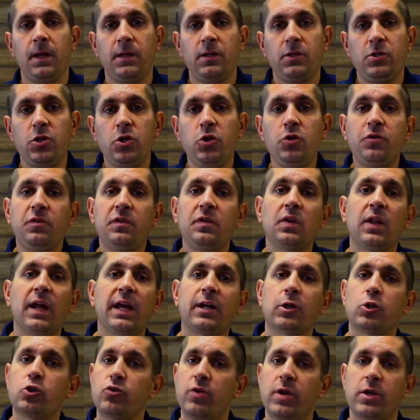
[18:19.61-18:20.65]
Do you feel
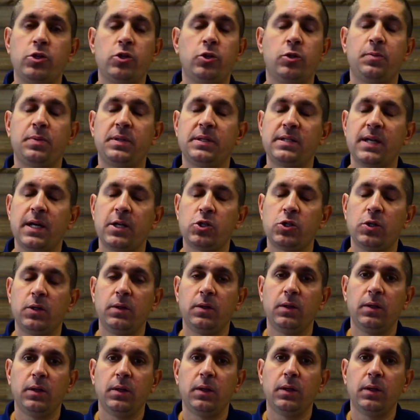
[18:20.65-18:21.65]
like a treasured possession?